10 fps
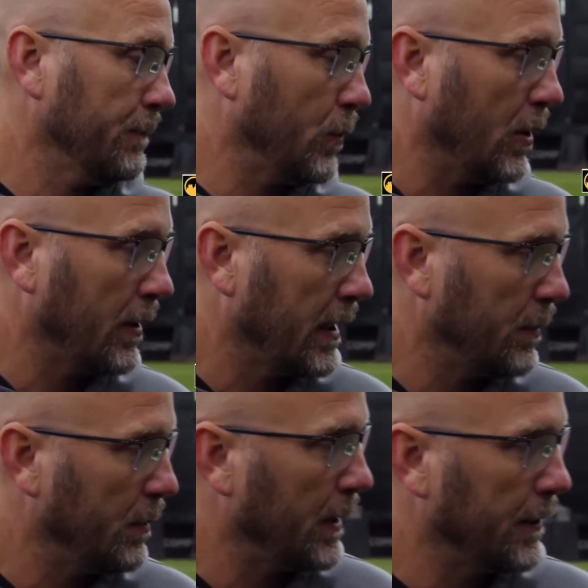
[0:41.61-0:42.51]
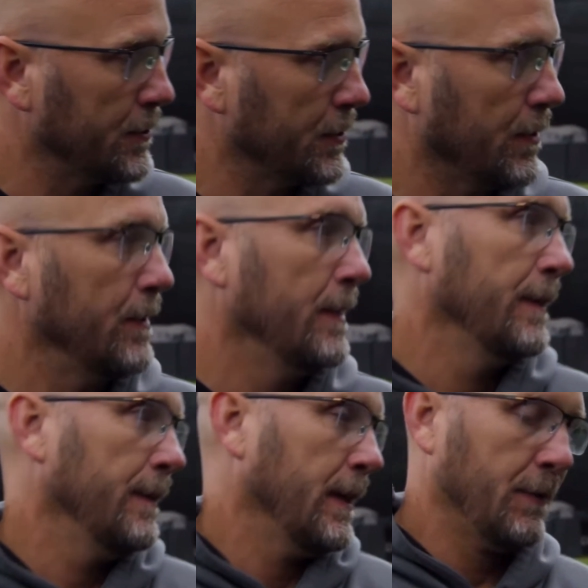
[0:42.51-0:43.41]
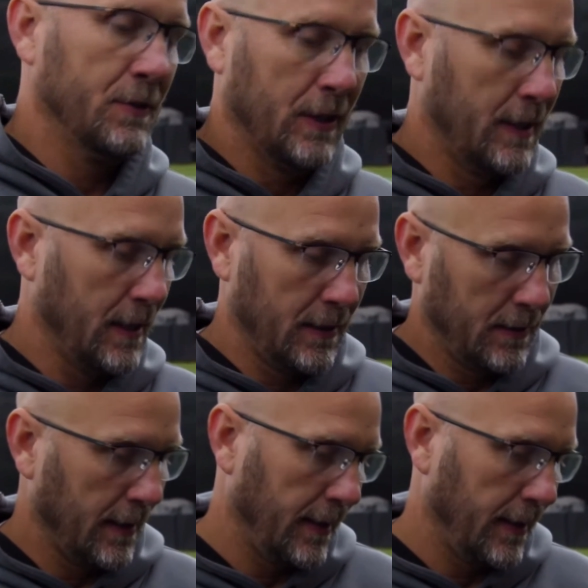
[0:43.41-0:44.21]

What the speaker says: We all got to be better. So obviously Kenny,